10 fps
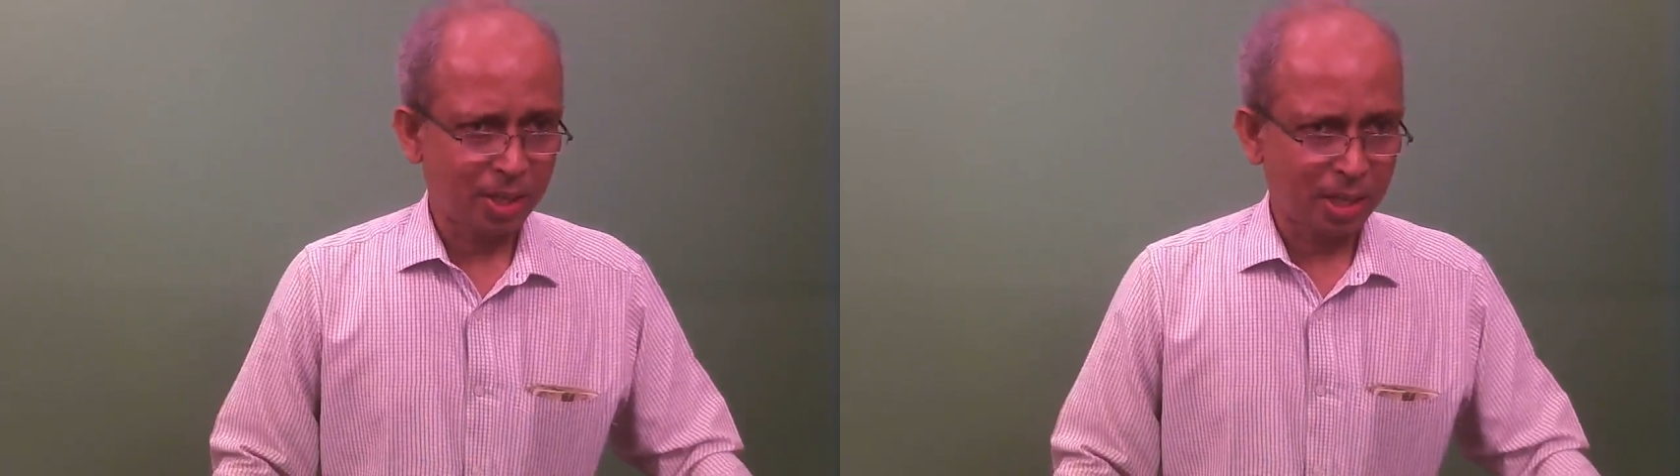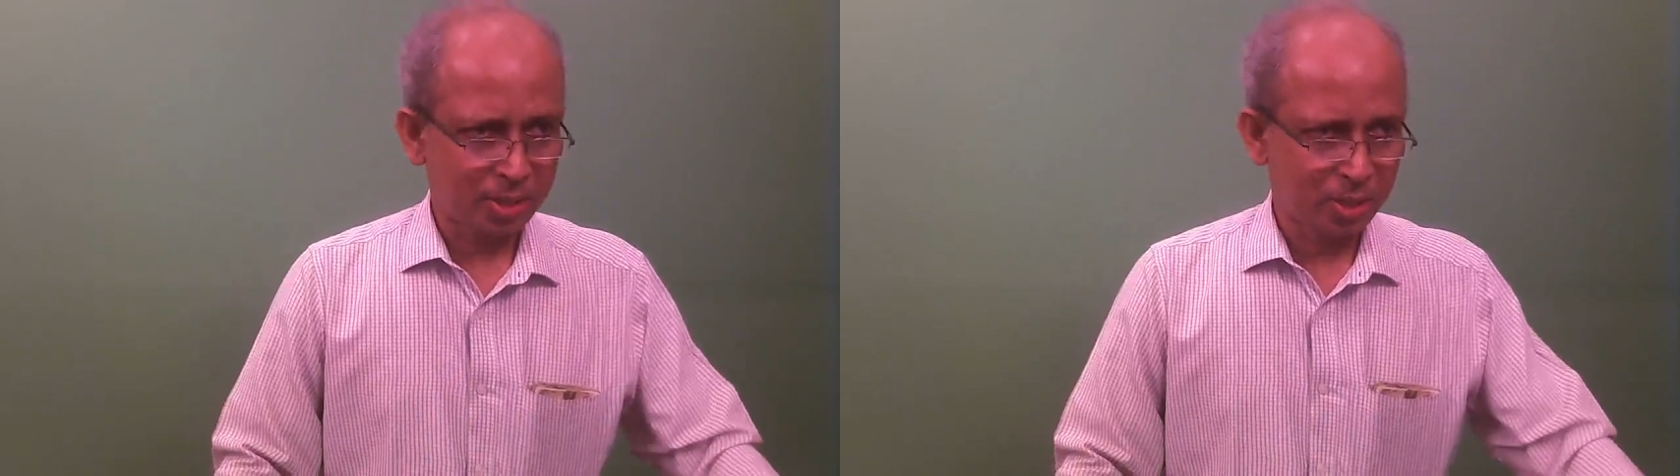
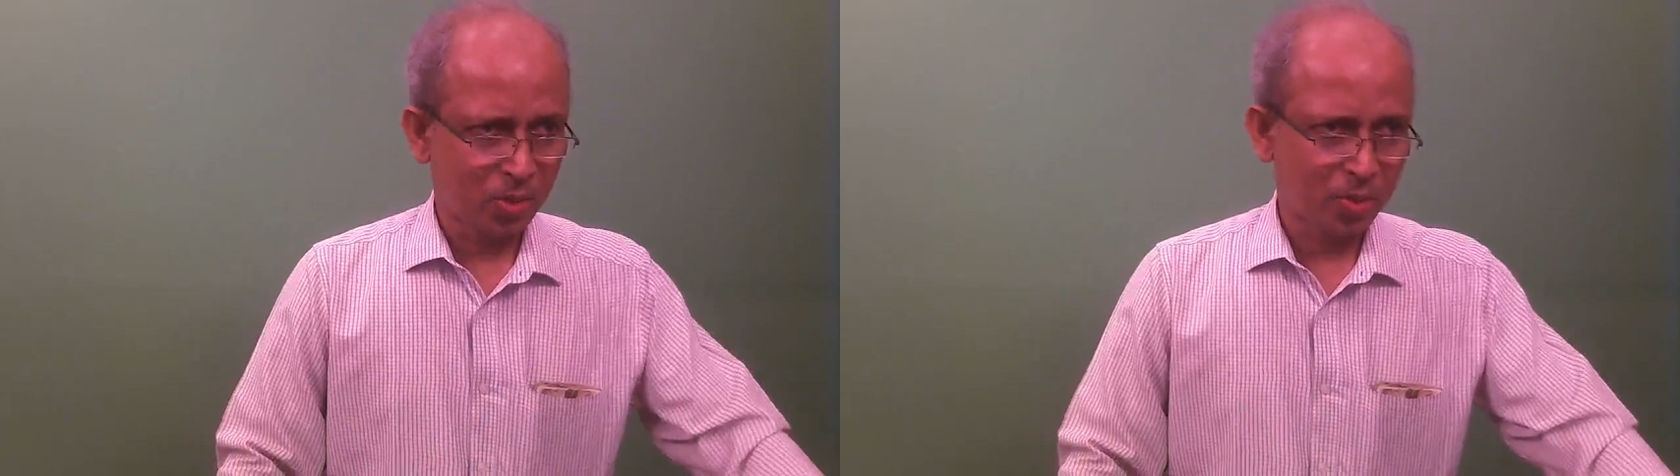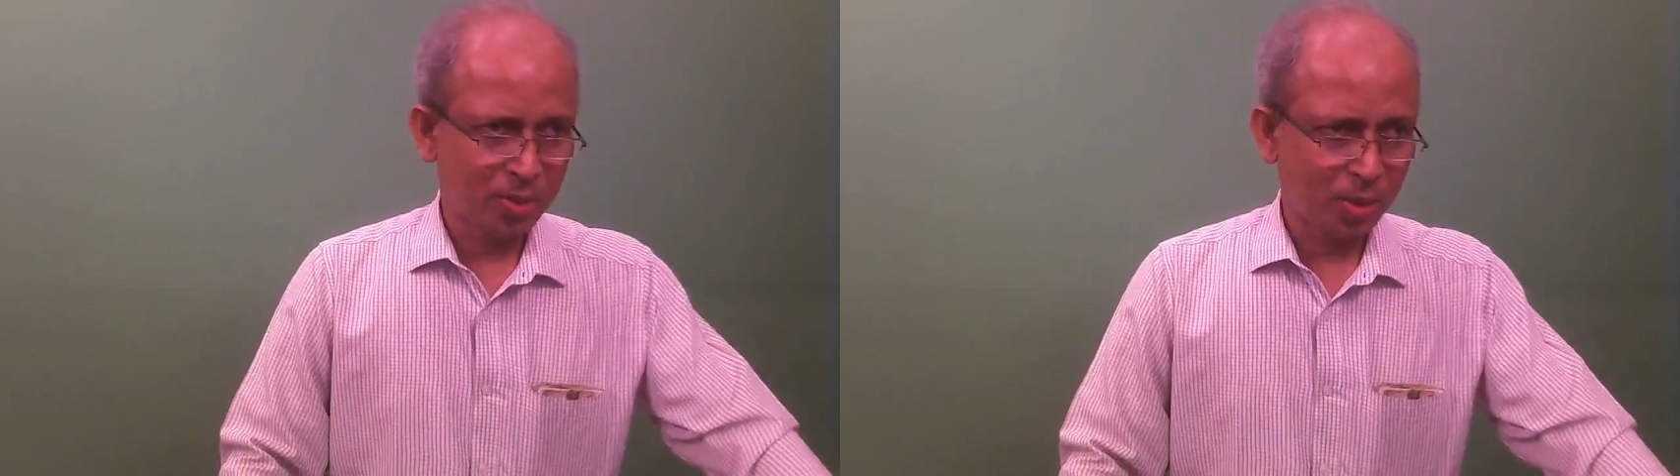lecture
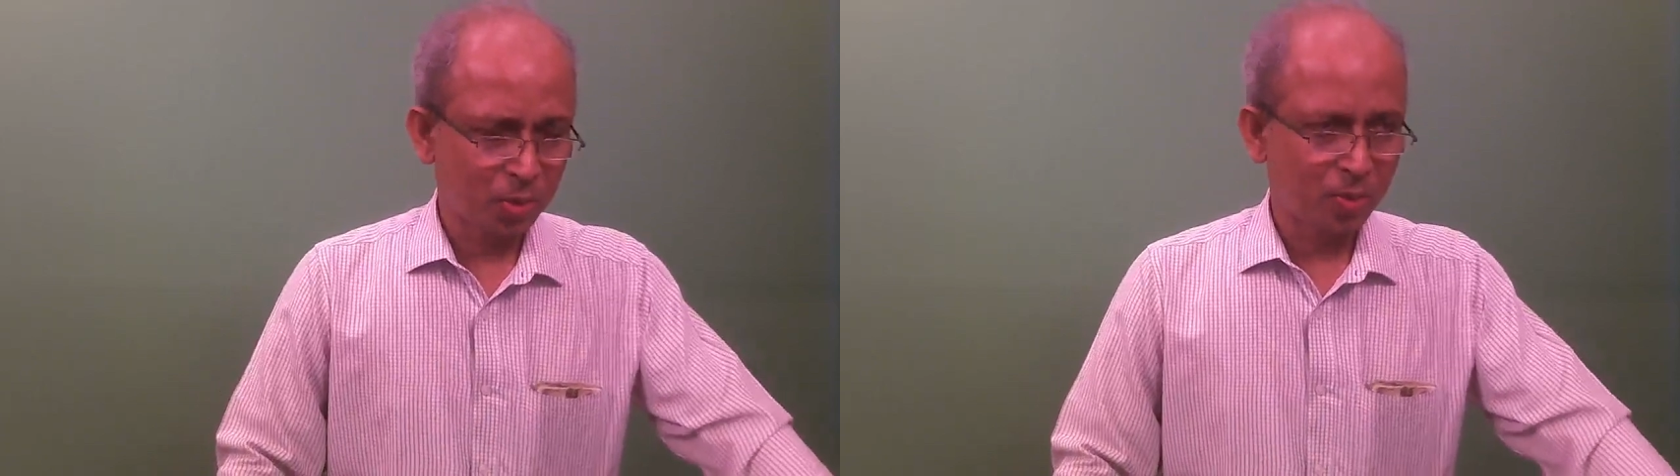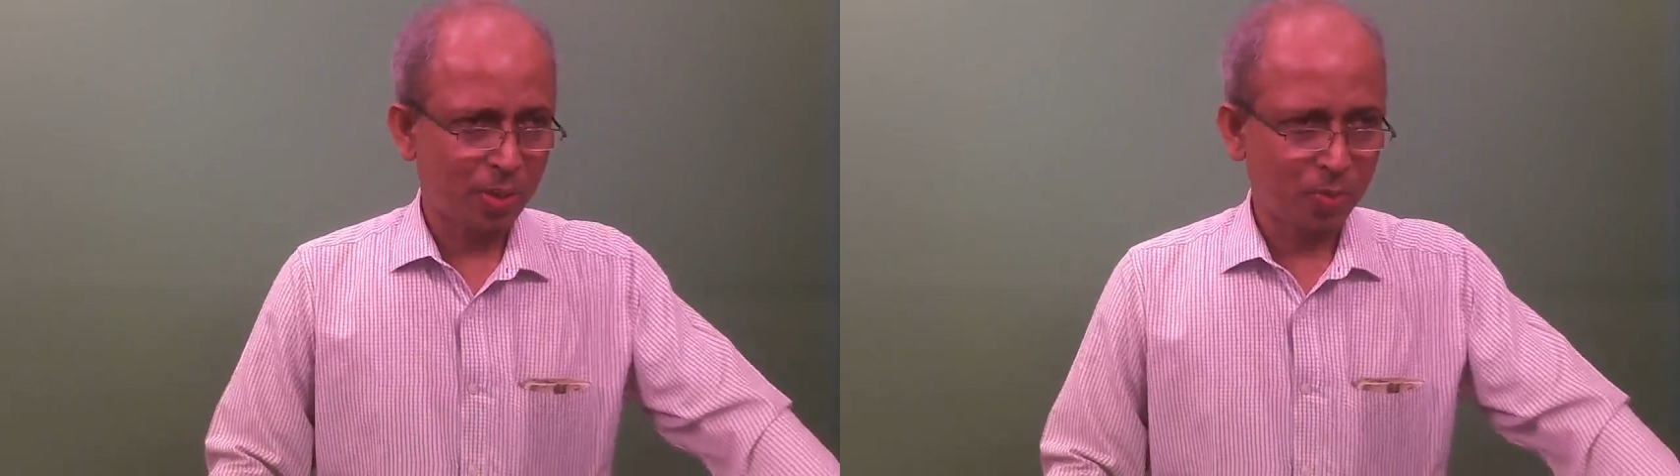notes, and
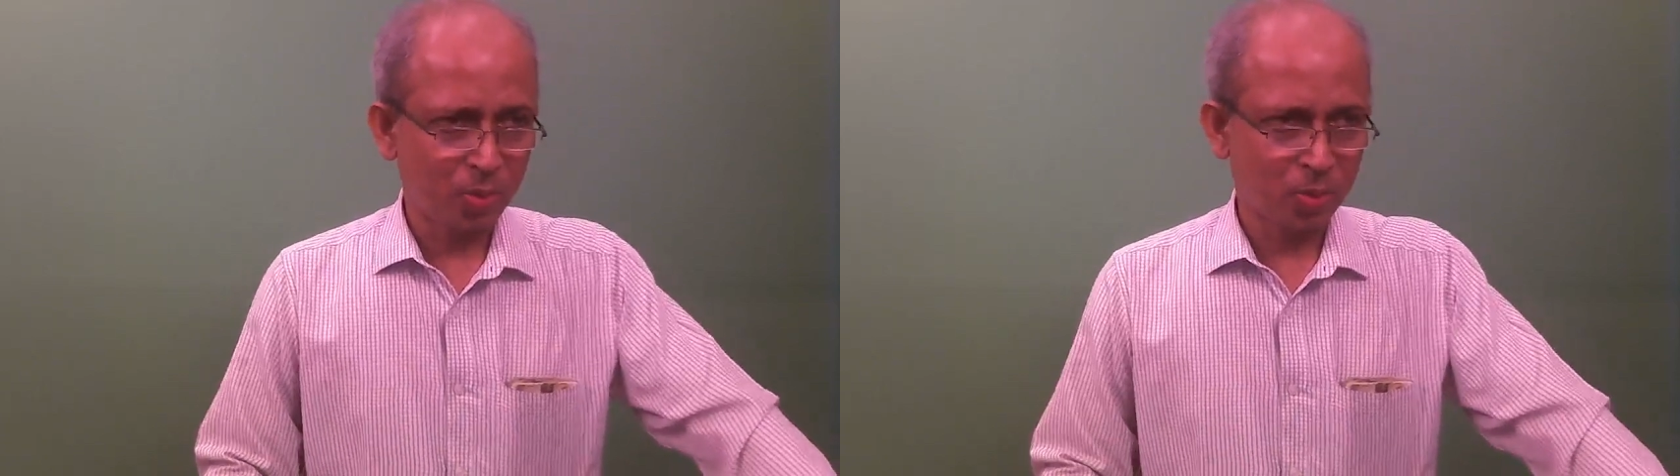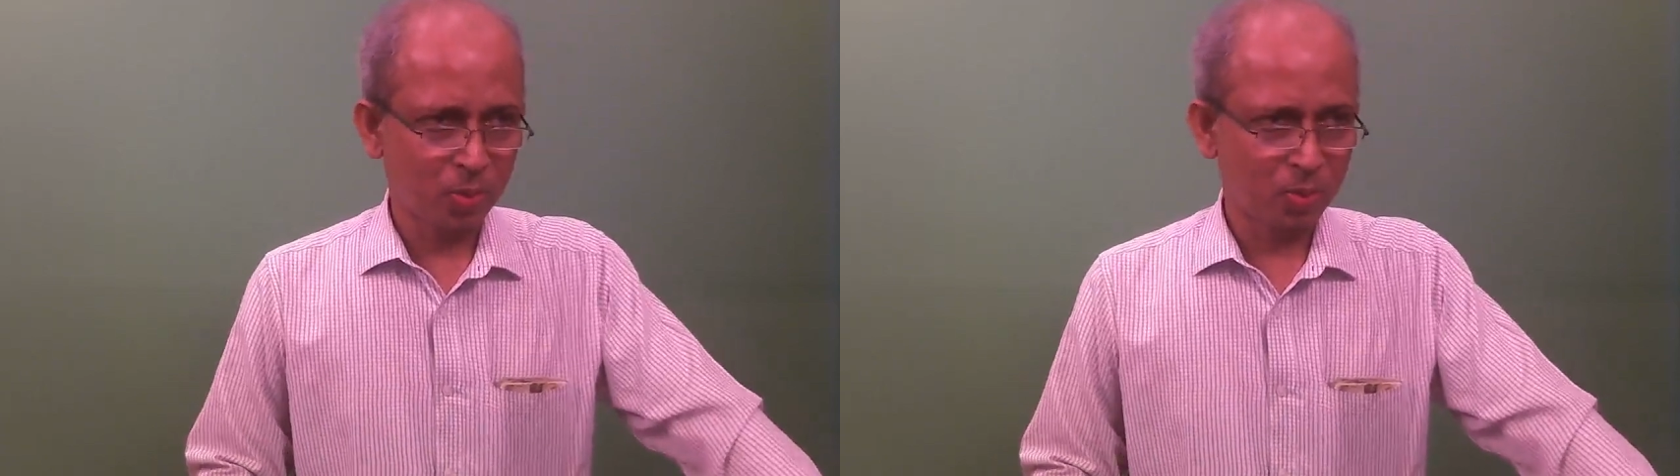we should be
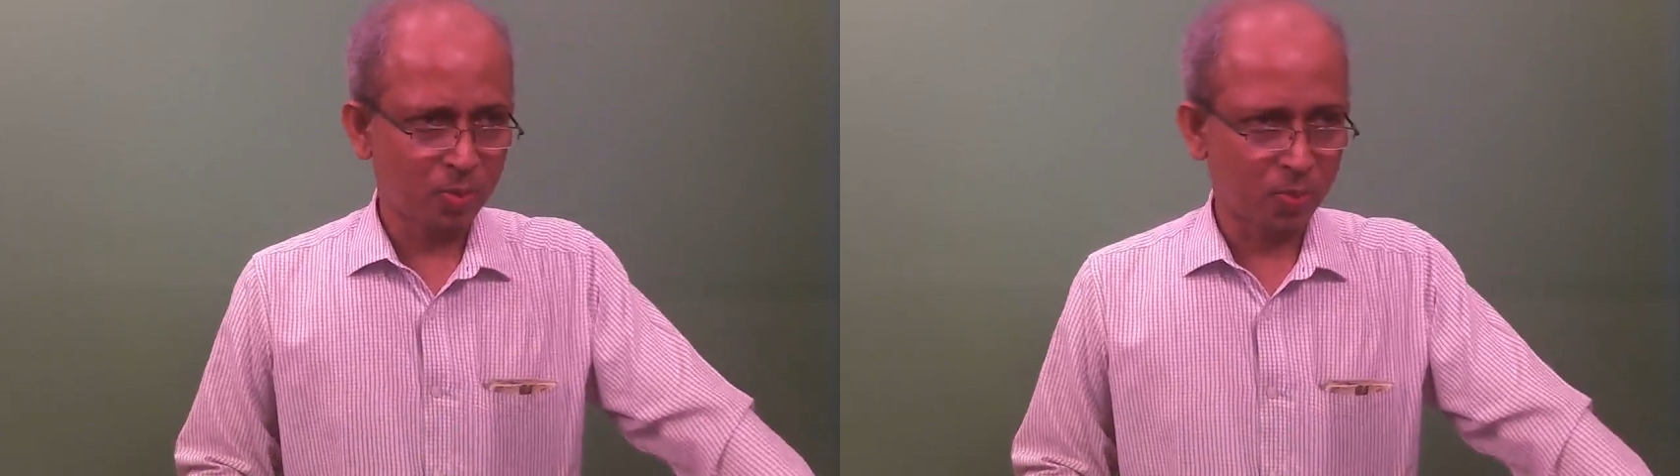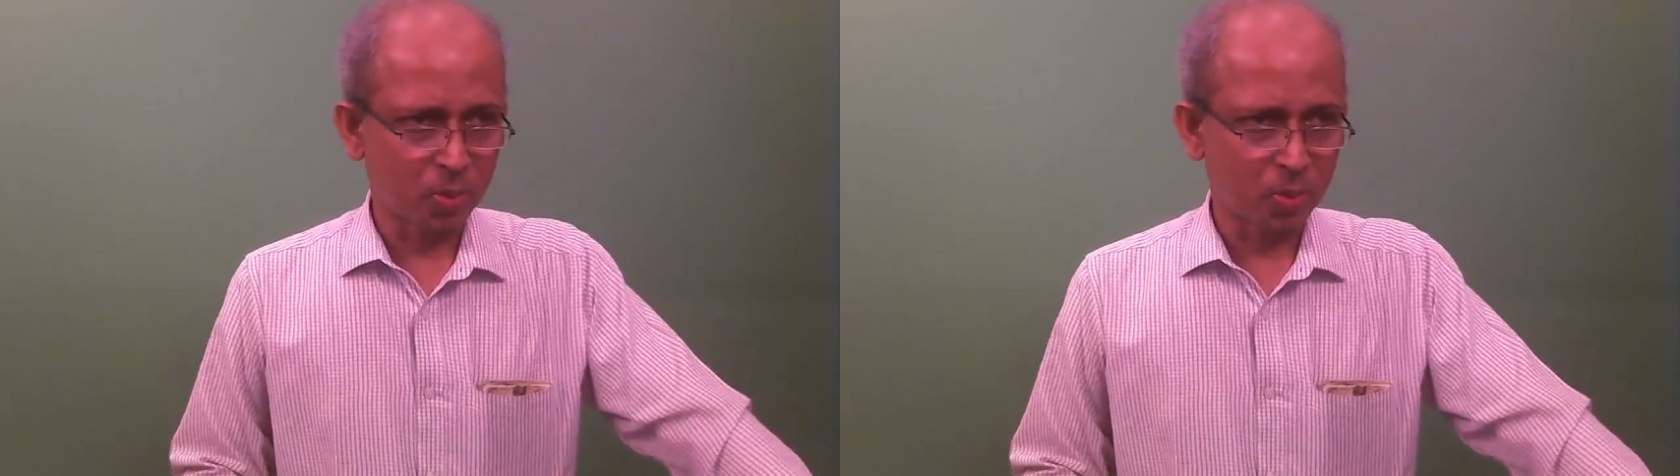able to